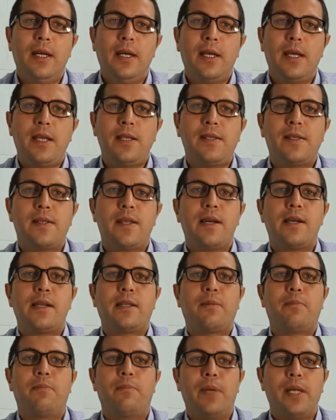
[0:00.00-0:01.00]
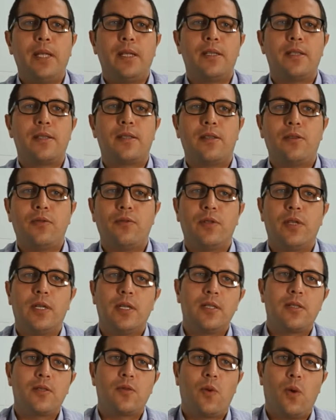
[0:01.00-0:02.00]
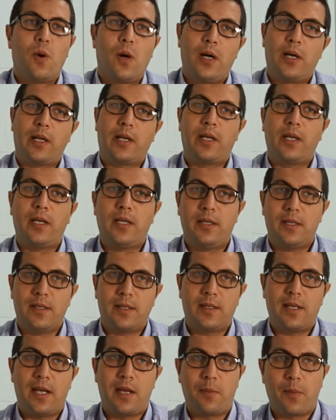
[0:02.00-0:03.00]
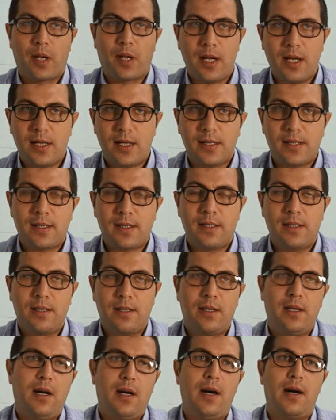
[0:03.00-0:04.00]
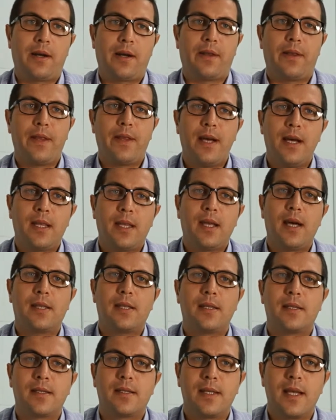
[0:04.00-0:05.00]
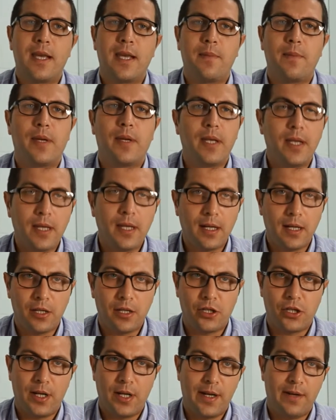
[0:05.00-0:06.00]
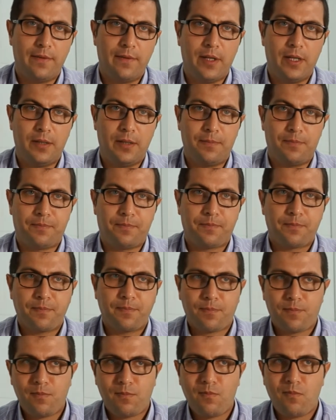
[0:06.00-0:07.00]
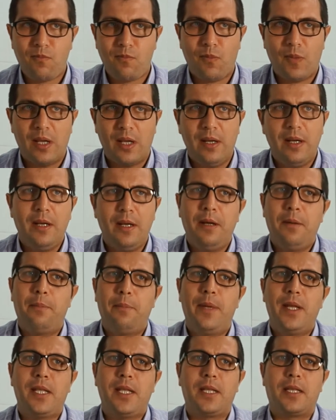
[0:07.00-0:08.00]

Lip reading: is that many students who are in the same class are not at the same English level. Many